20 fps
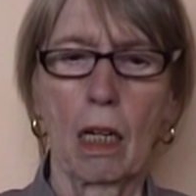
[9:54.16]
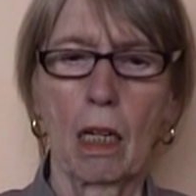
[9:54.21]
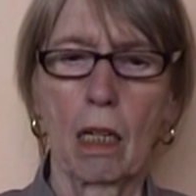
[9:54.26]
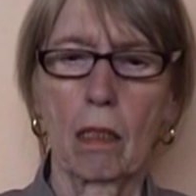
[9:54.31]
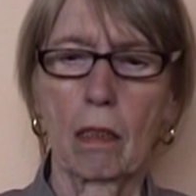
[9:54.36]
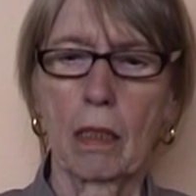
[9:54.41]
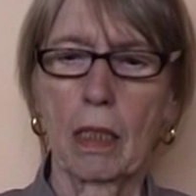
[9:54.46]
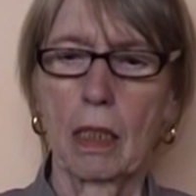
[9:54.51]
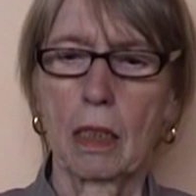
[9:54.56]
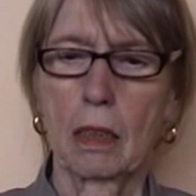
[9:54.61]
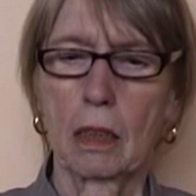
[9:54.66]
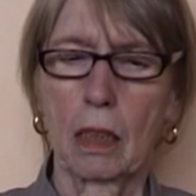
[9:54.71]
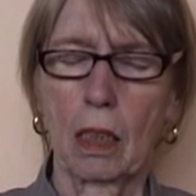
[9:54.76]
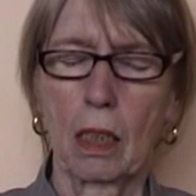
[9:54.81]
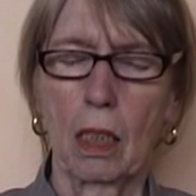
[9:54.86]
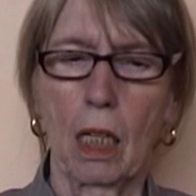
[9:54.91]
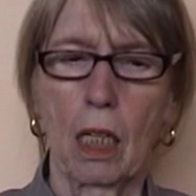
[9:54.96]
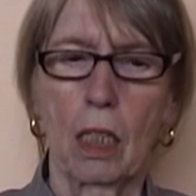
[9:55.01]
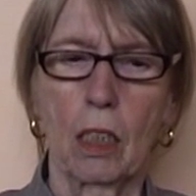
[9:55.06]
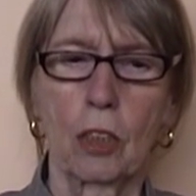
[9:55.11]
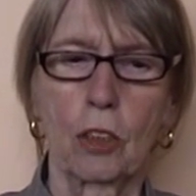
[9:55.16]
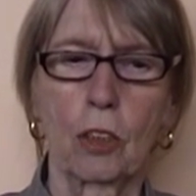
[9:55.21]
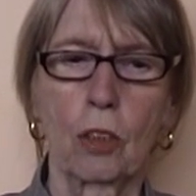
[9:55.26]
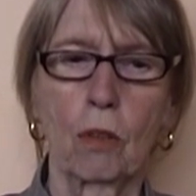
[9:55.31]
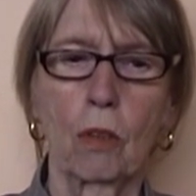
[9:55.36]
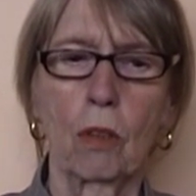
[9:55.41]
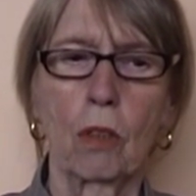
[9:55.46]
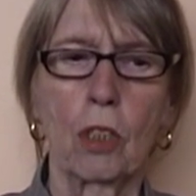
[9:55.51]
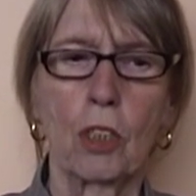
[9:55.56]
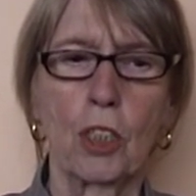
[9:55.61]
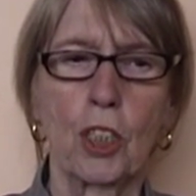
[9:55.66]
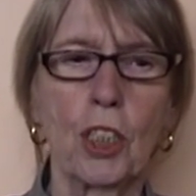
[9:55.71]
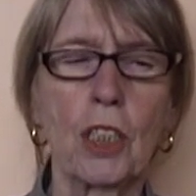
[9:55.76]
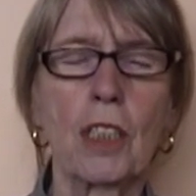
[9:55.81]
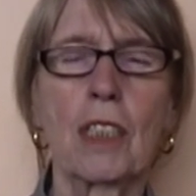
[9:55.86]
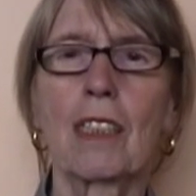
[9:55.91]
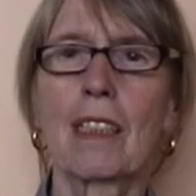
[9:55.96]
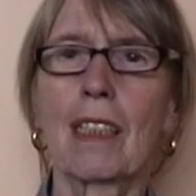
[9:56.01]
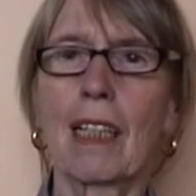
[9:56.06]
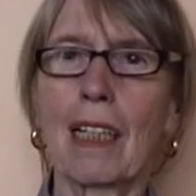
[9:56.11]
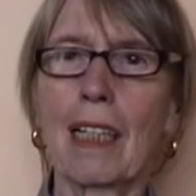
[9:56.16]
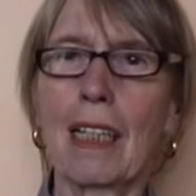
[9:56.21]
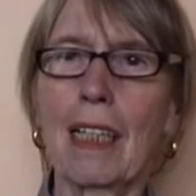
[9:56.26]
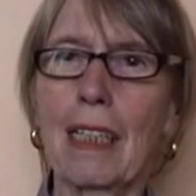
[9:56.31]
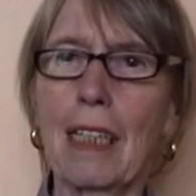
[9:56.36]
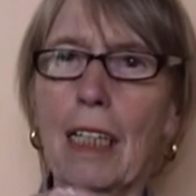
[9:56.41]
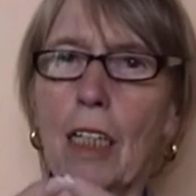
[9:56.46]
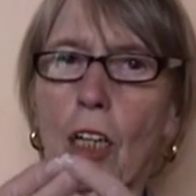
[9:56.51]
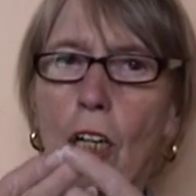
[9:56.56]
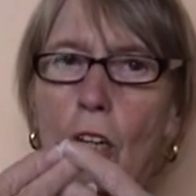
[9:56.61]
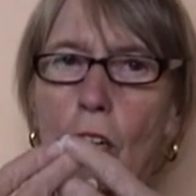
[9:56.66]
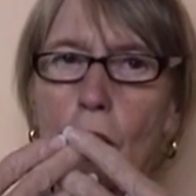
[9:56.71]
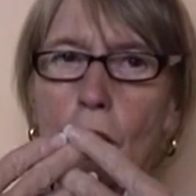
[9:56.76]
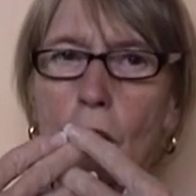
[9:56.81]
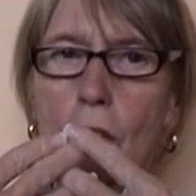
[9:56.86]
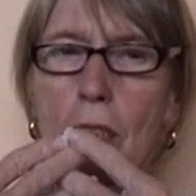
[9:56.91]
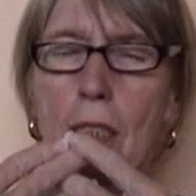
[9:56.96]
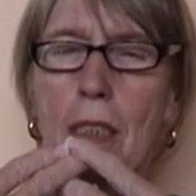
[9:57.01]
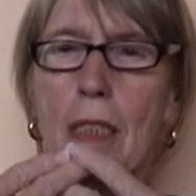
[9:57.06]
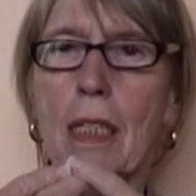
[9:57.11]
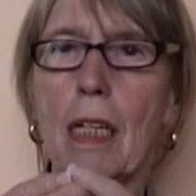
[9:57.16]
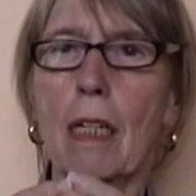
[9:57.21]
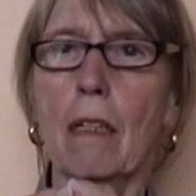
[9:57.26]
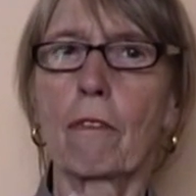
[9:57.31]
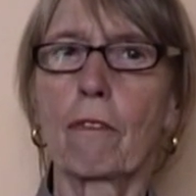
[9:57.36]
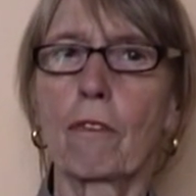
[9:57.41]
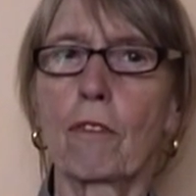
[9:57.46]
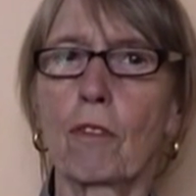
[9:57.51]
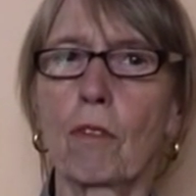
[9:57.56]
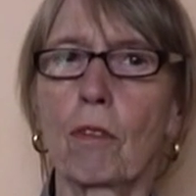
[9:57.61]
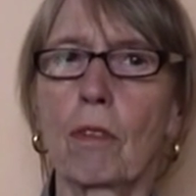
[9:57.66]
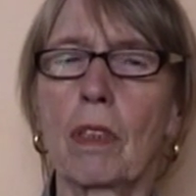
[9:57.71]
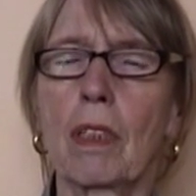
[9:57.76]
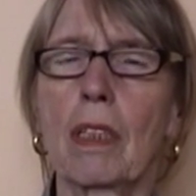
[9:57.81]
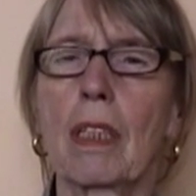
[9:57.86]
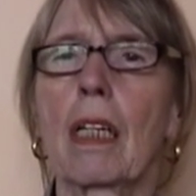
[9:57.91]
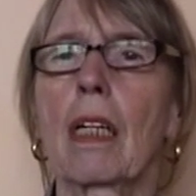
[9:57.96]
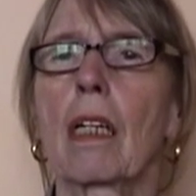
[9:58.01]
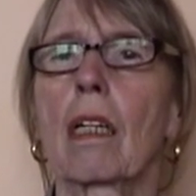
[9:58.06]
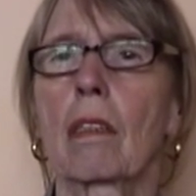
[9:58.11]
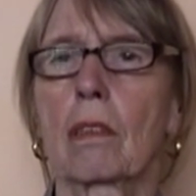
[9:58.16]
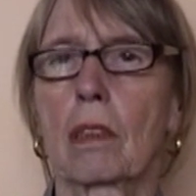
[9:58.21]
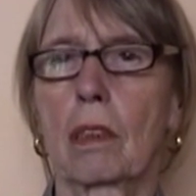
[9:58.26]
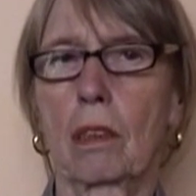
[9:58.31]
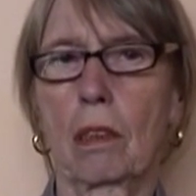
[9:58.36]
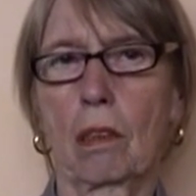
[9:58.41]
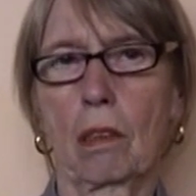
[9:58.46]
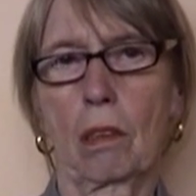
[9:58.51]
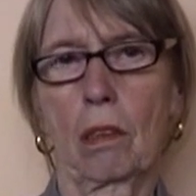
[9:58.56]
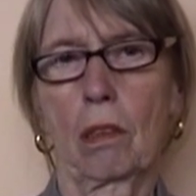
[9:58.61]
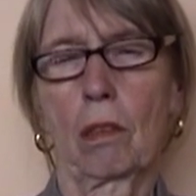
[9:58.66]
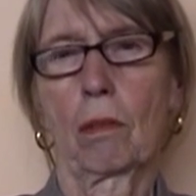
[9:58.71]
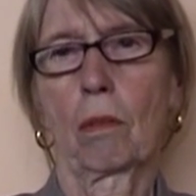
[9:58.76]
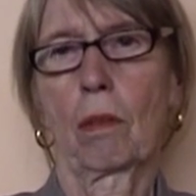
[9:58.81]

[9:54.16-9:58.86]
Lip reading: what can I say? So she's training herself to think a certain